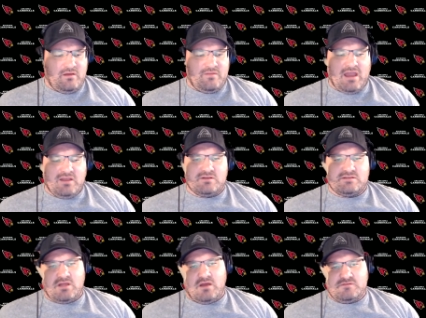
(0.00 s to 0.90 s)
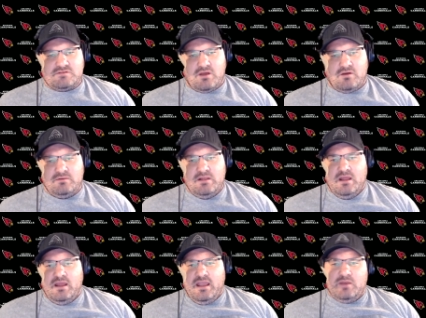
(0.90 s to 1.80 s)
on that good stuff. So
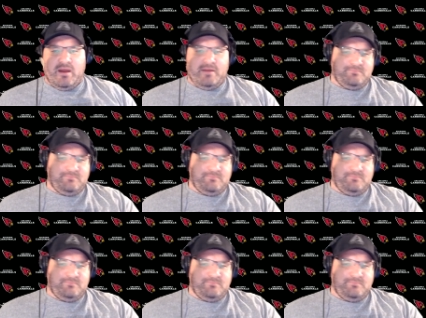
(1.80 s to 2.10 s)
anyway,